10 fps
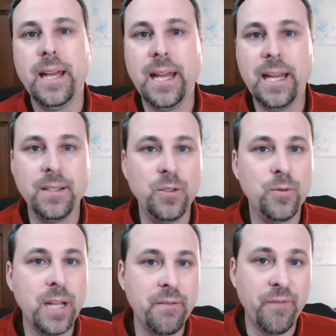and
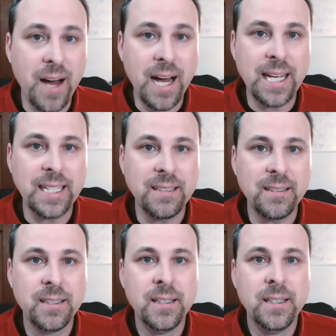you can find